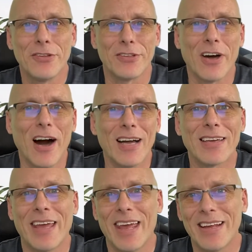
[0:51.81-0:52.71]
talk
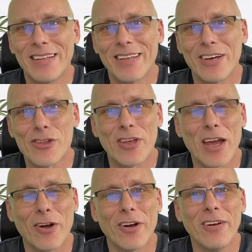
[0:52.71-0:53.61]
and
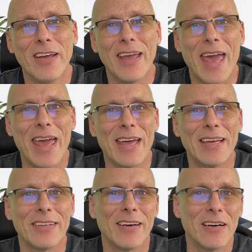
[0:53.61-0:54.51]
share
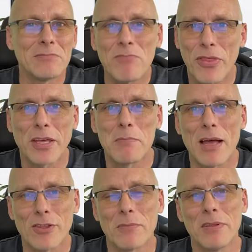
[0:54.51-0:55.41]
and think
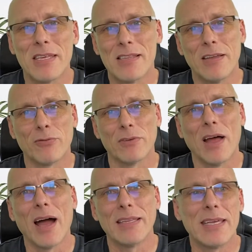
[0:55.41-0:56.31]
about some of these different
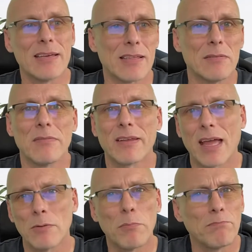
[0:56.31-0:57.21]
ideas and kind of